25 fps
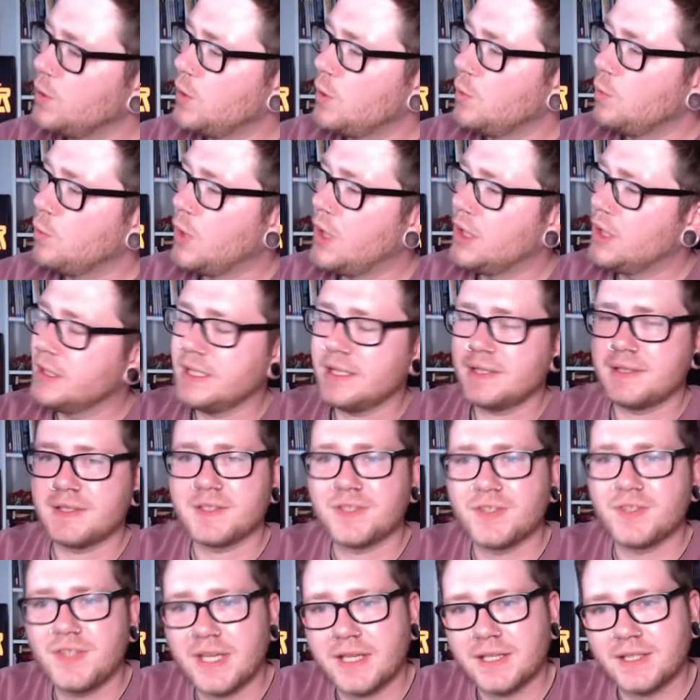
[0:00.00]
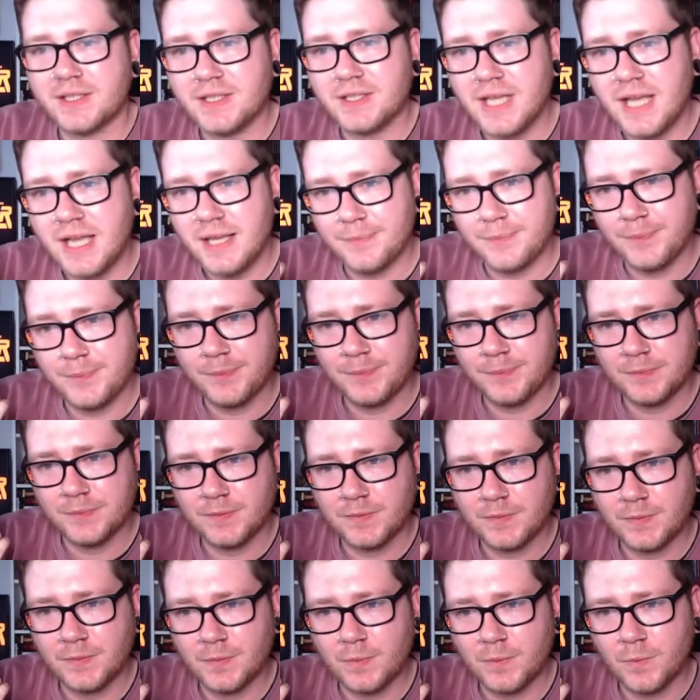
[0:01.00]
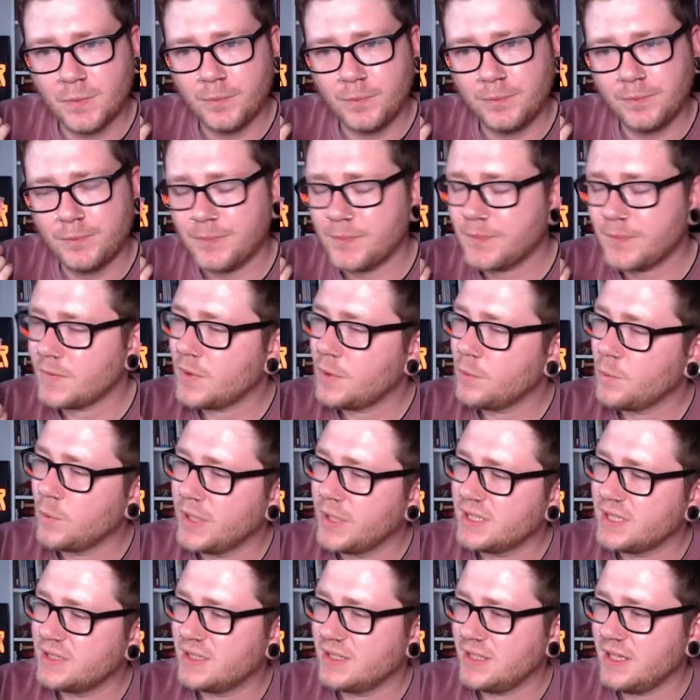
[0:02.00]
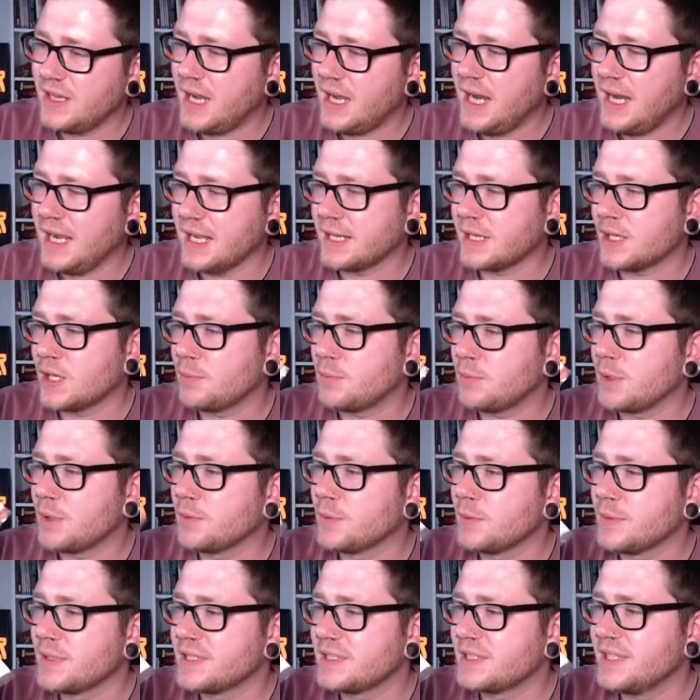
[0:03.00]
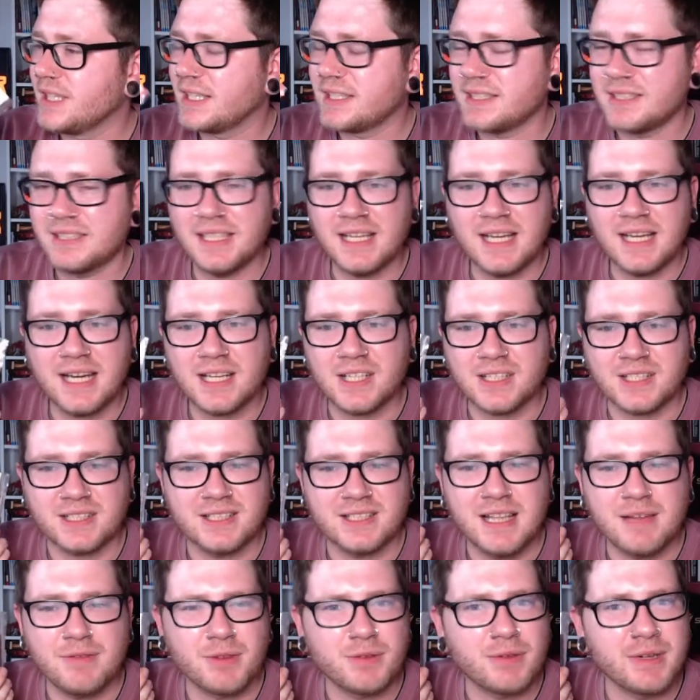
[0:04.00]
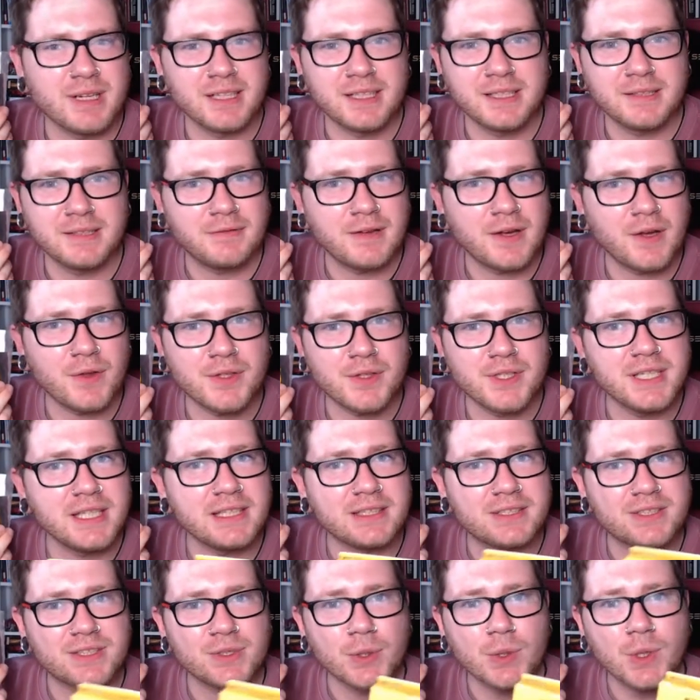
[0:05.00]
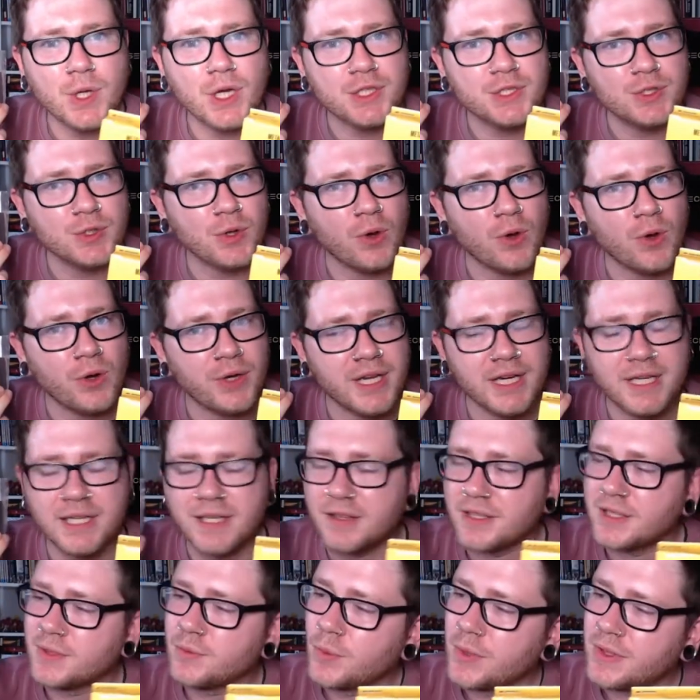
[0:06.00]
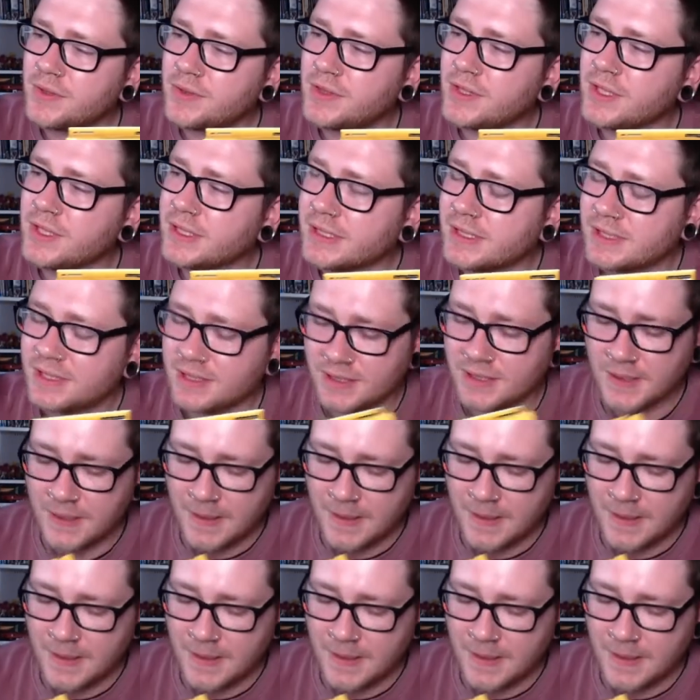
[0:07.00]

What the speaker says: One is the sticker set, which I ain't got a problem with the sticker set. I just never really felt the need to adorn anything with these.